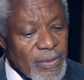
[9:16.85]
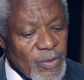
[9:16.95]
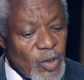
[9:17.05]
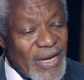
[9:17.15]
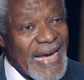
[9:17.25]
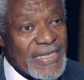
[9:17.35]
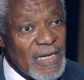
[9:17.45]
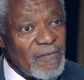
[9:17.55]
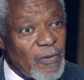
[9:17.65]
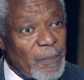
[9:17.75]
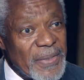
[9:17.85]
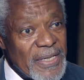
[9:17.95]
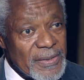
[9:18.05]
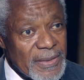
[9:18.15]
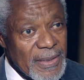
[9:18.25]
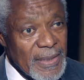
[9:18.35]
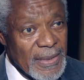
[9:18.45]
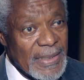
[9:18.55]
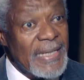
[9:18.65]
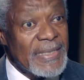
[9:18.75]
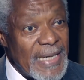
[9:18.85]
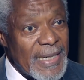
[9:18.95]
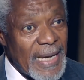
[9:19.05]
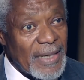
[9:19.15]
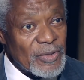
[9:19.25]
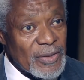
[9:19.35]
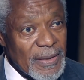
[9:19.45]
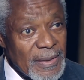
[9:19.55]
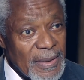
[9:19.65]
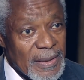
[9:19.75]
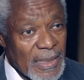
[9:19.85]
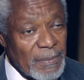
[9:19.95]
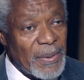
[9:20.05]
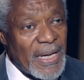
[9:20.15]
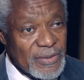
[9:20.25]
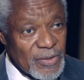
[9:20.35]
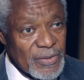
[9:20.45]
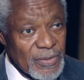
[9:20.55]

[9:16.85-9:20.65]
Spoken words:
Uniting for Peace, can take action, can pass